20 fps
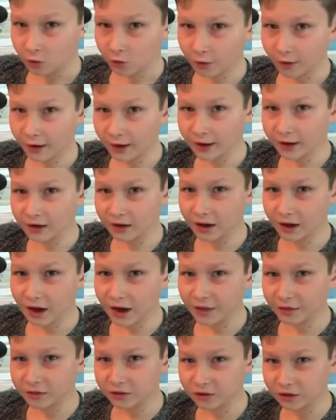Okay,
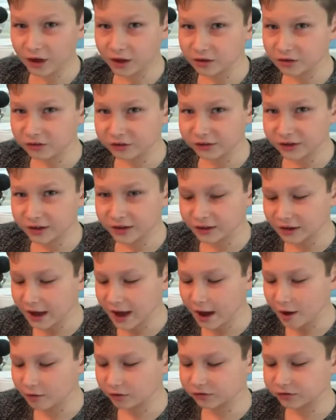can you see it
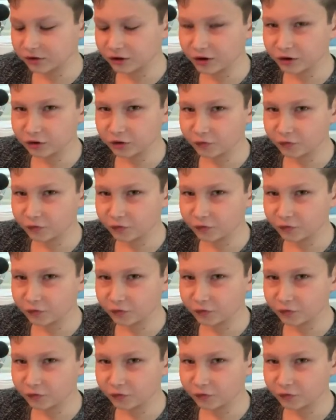now? It's starting